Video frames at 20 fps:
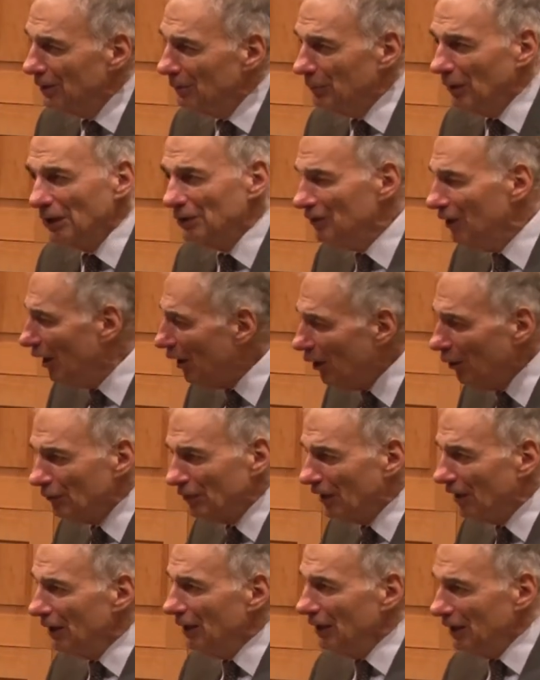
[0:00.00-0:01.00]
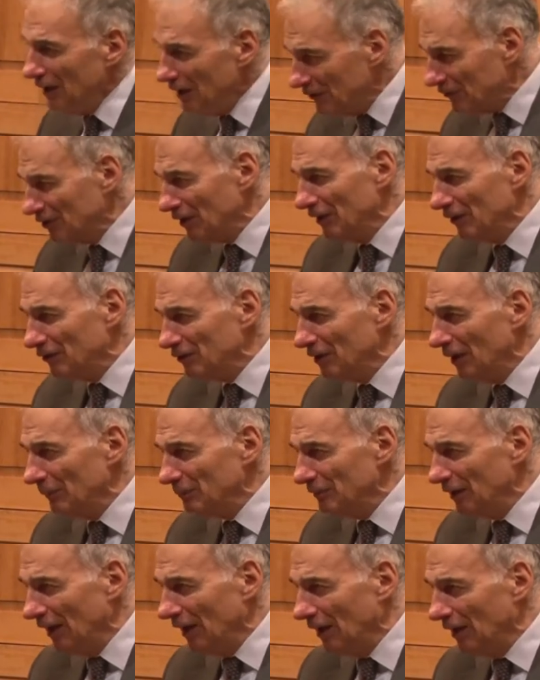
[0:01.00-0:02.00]
But no, they, he's going to
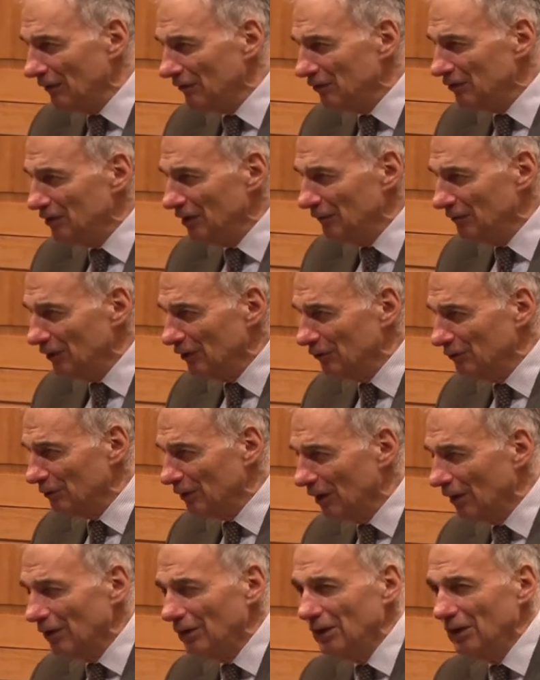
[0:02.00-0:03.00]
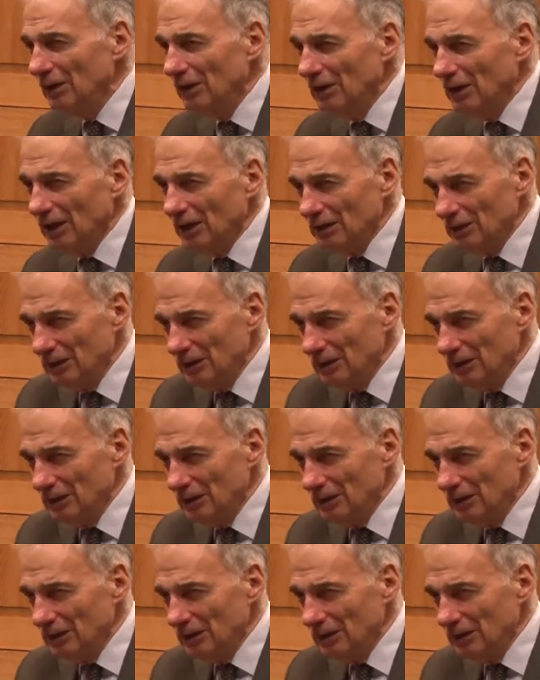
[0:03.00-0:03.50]
step down, Steve Israel. Uh,